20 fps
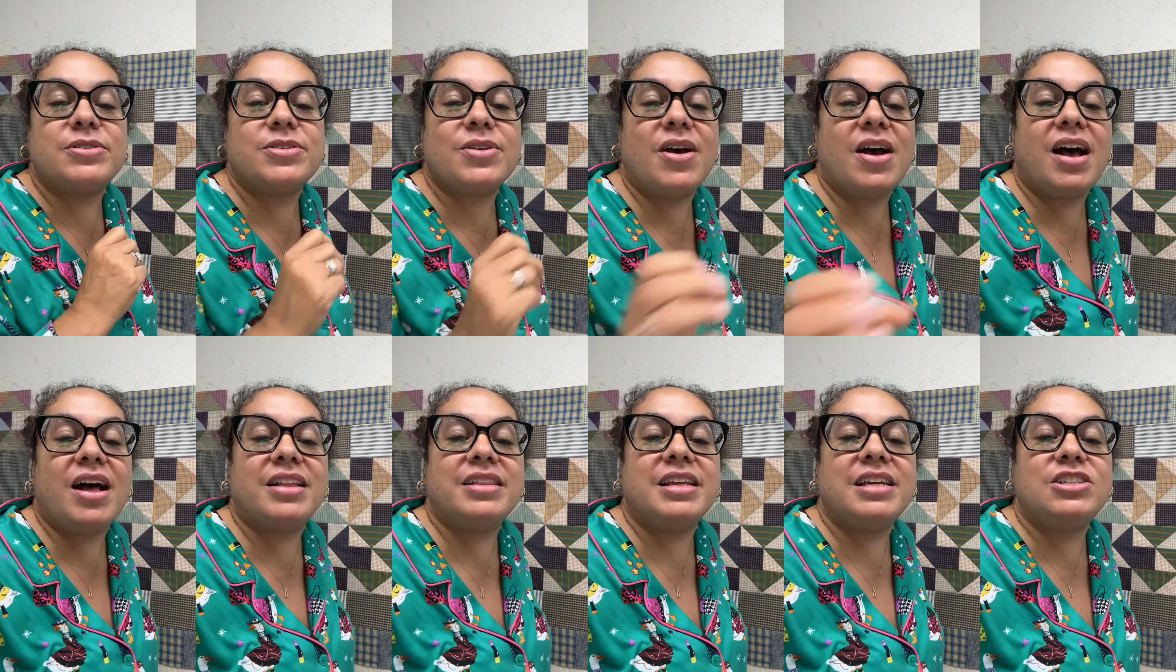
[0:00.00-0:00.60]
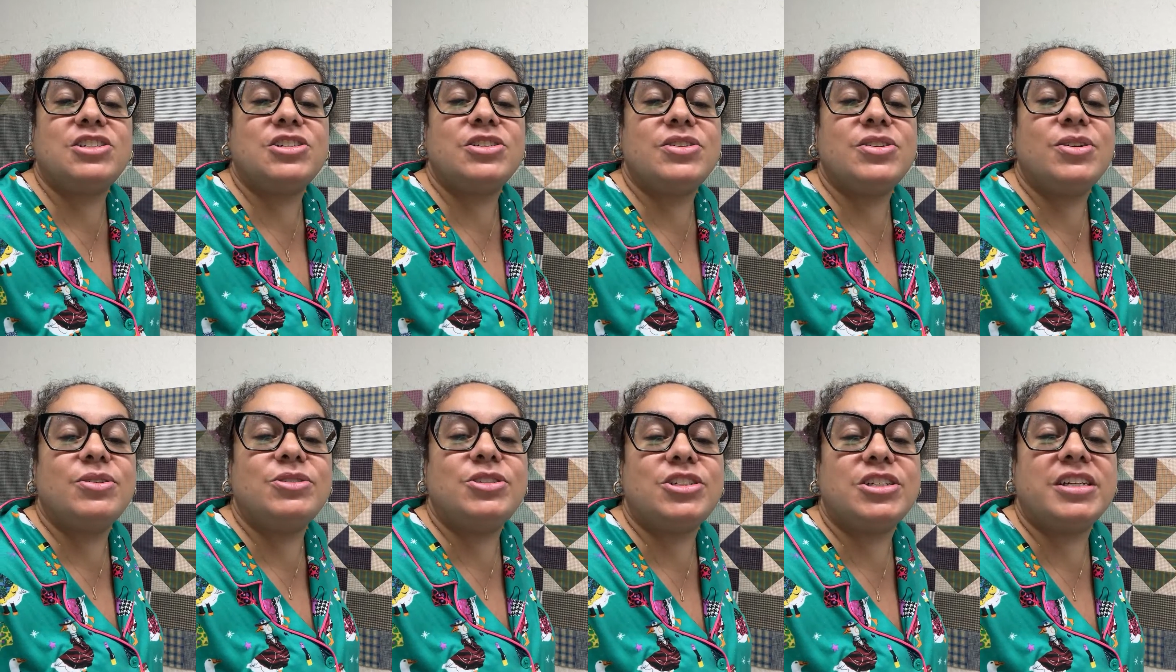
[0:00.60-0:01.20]
So I'll let you
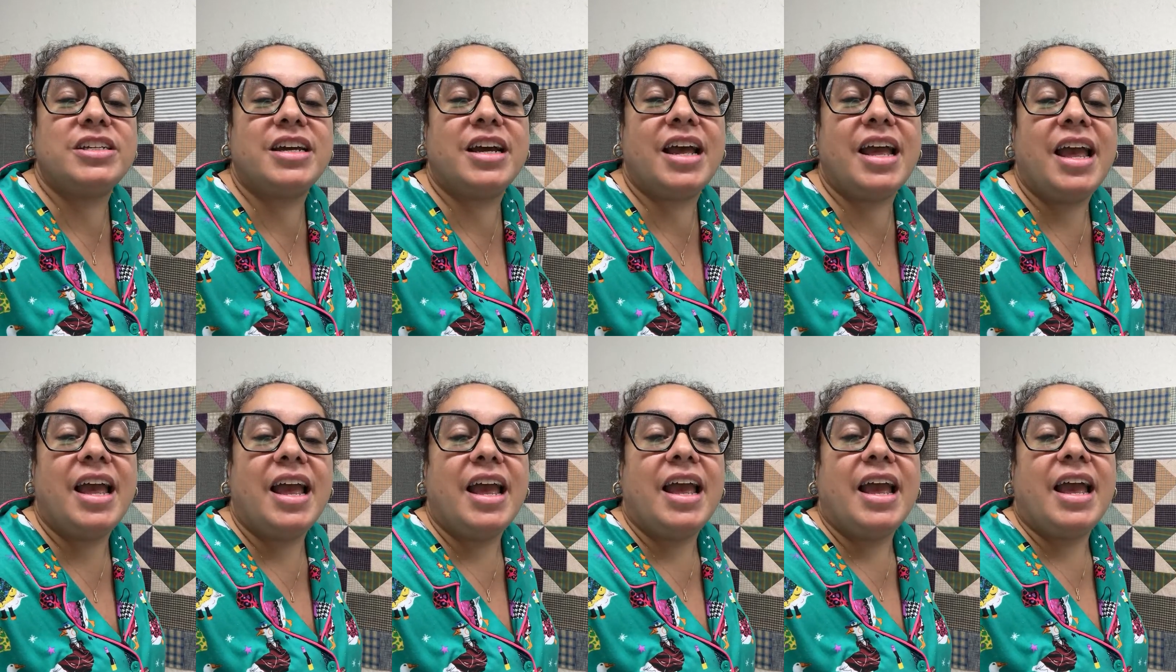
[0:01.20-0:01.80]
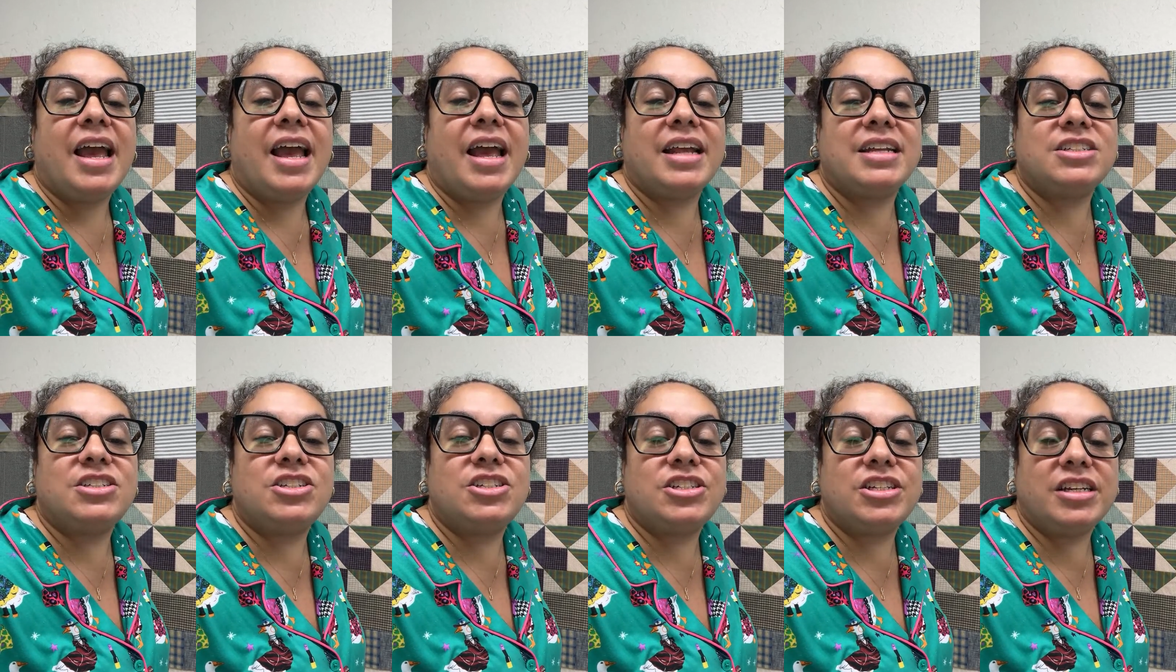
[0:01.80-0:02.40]
know, Gina
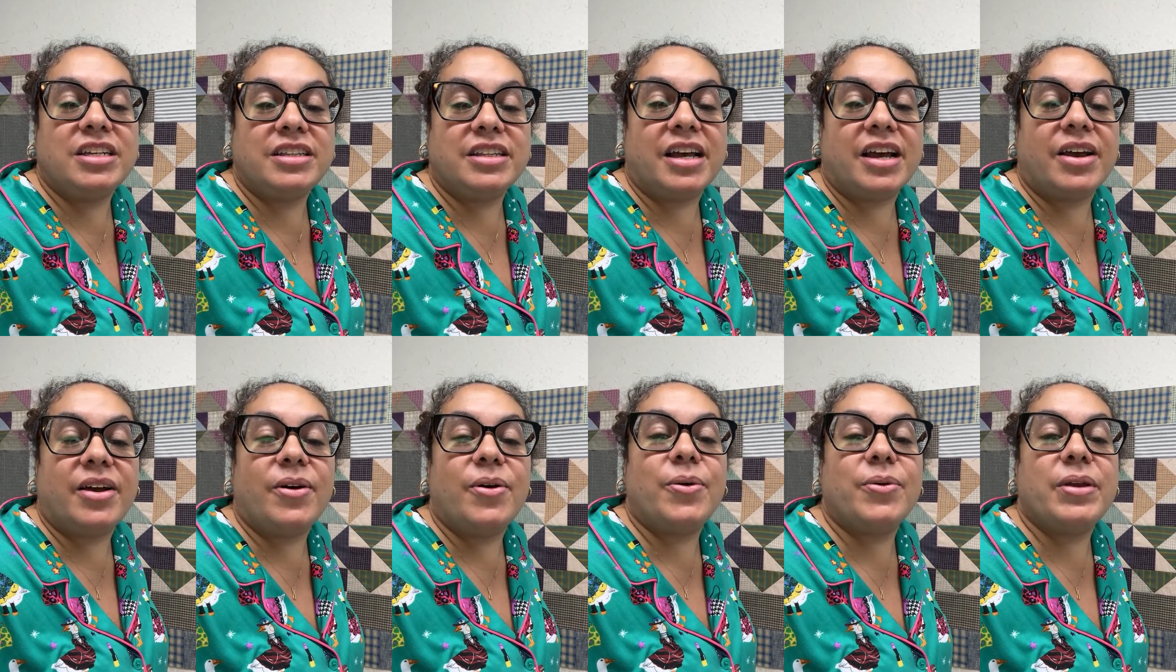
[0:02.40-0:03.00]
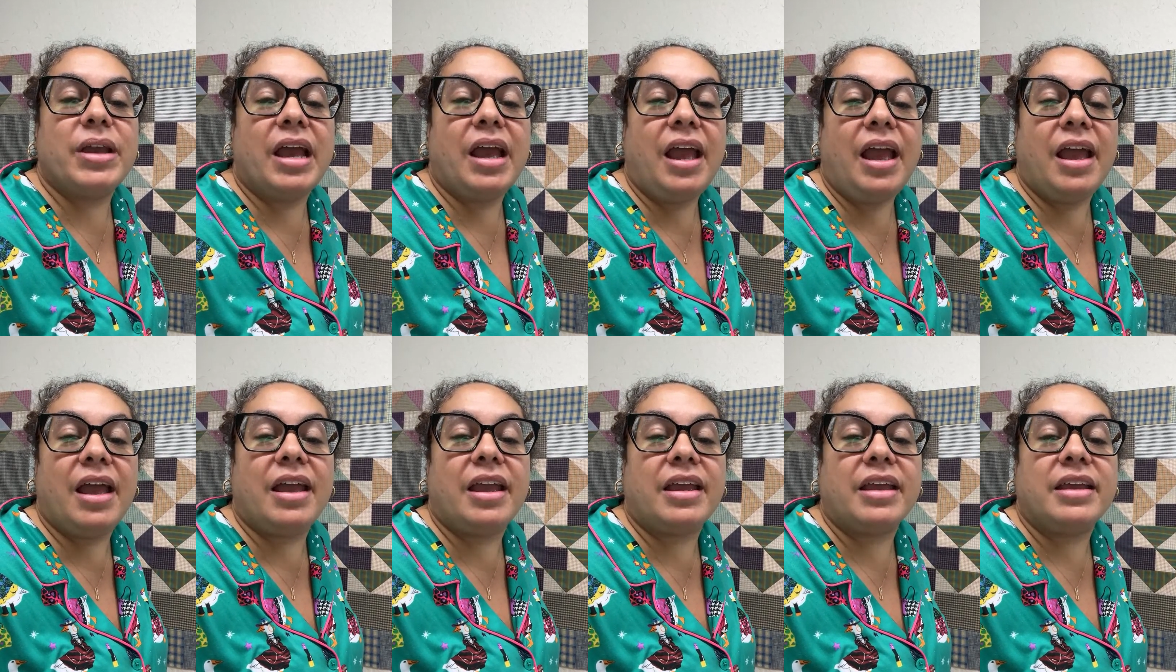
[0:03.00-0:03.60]
and Sheila.
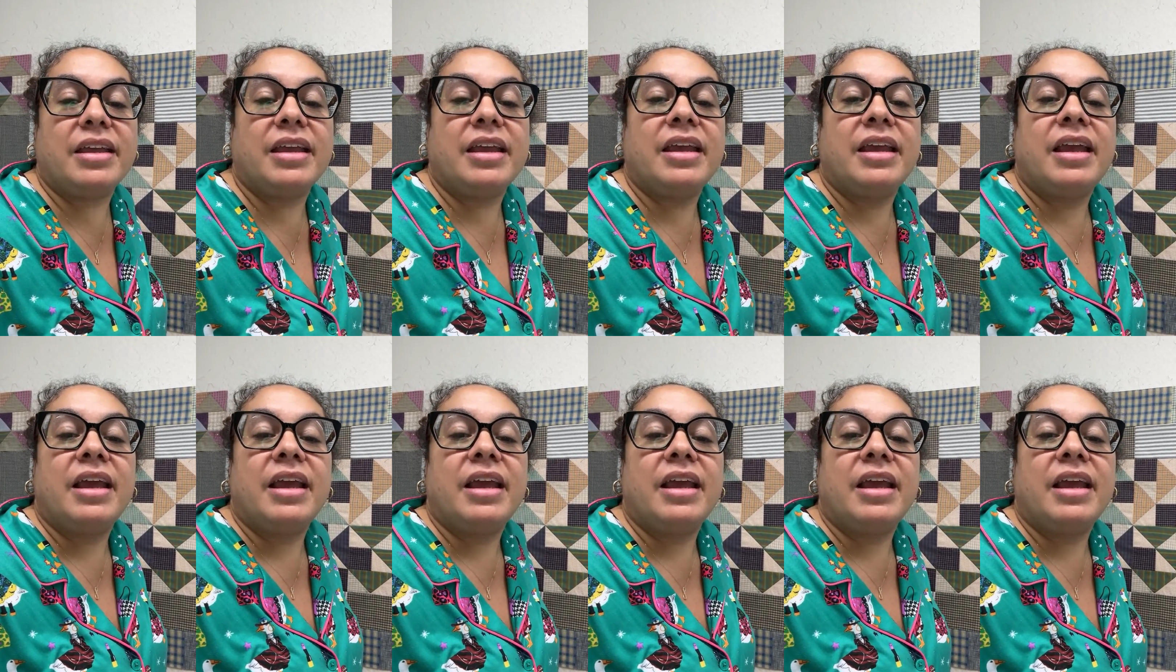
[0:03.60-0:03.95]
Okay.